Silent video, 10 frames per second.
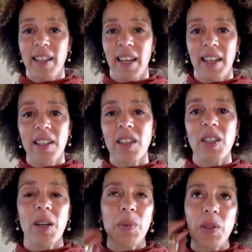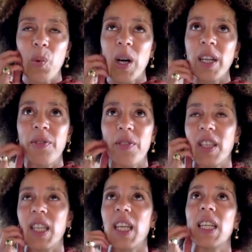that was one of the
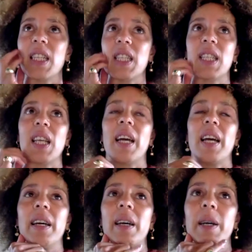things that